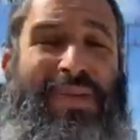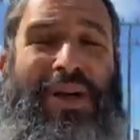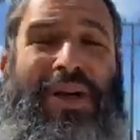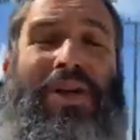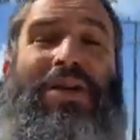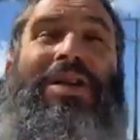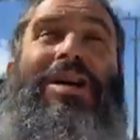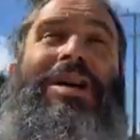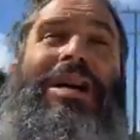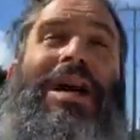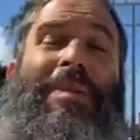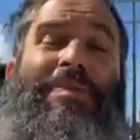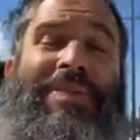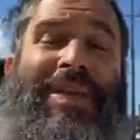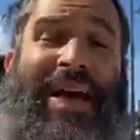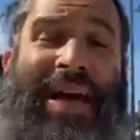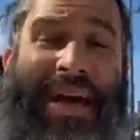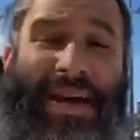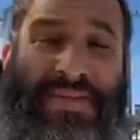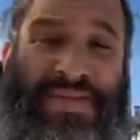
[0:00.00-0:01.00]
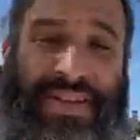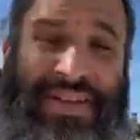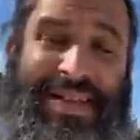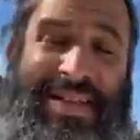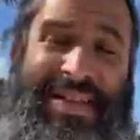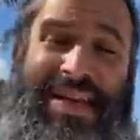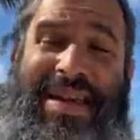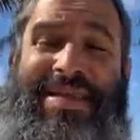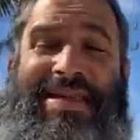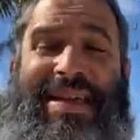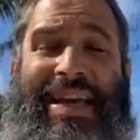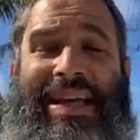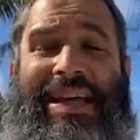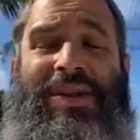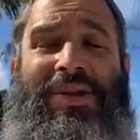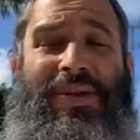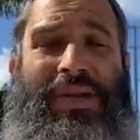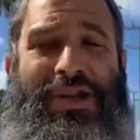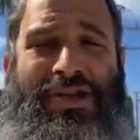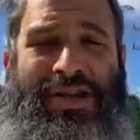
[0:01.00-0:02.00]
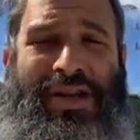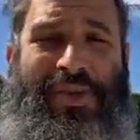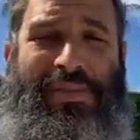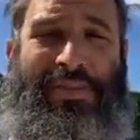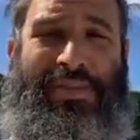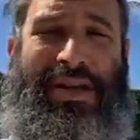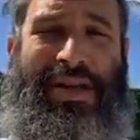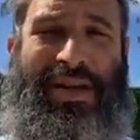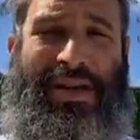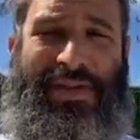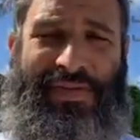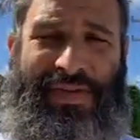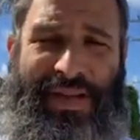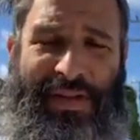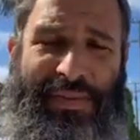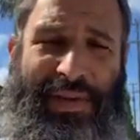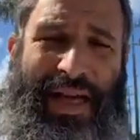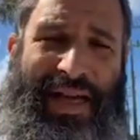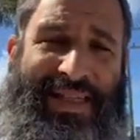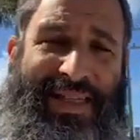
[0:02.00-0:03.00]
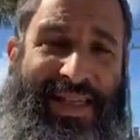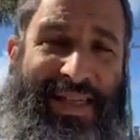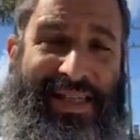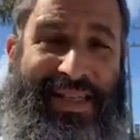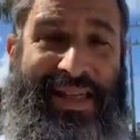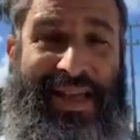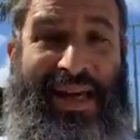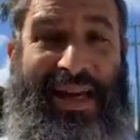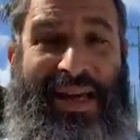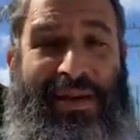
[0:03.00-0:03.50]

We don't look up to heaven to say, thank you, Hashem, for the blessings.